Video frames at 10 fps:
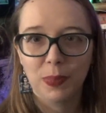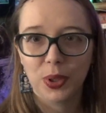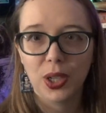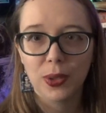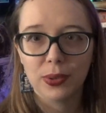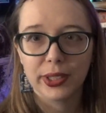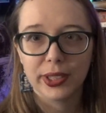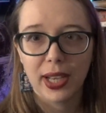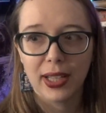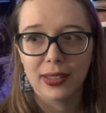
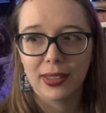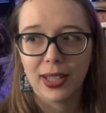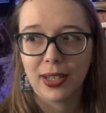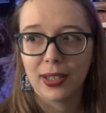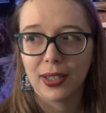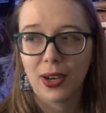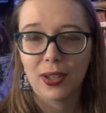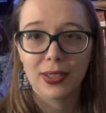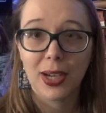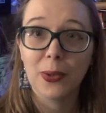blows, and they
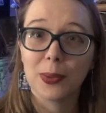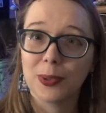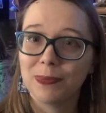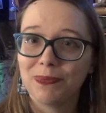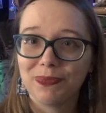are terrible.